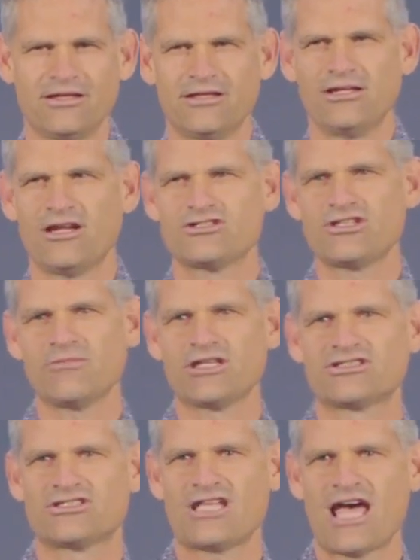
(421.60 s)
you know, something
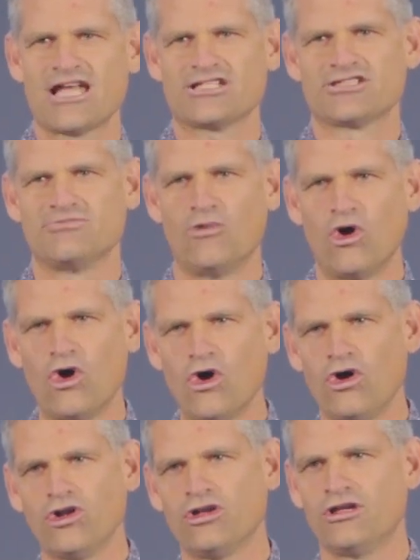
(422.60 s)
starts
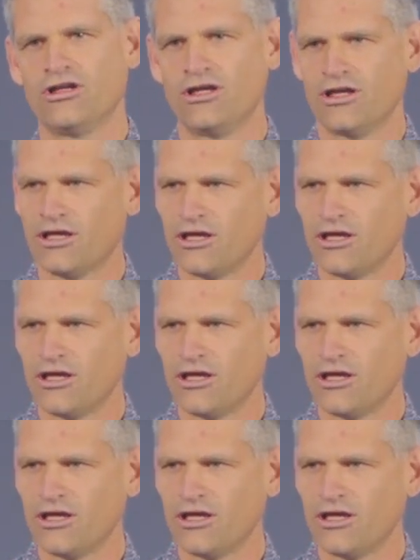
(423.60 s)
small